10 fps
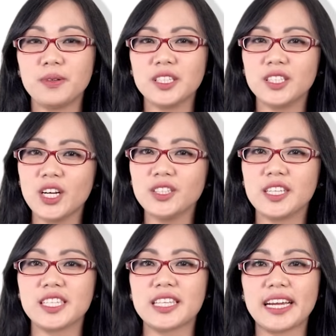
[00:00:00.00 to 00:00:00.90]
but not
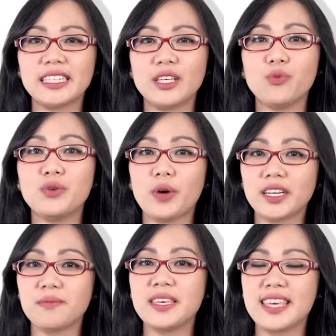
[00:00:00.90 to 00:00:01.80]
necessarily when
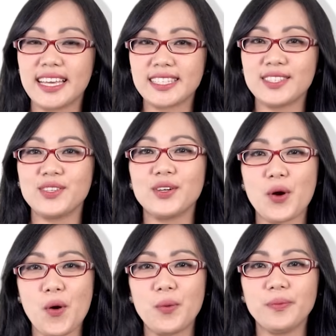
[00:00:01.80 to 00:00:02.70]
welcoming guests to
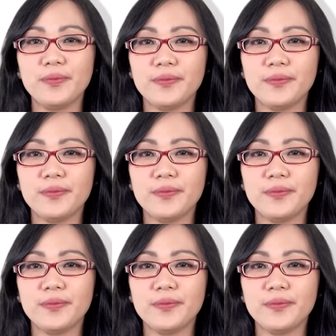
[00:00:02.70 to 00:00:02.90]
your home.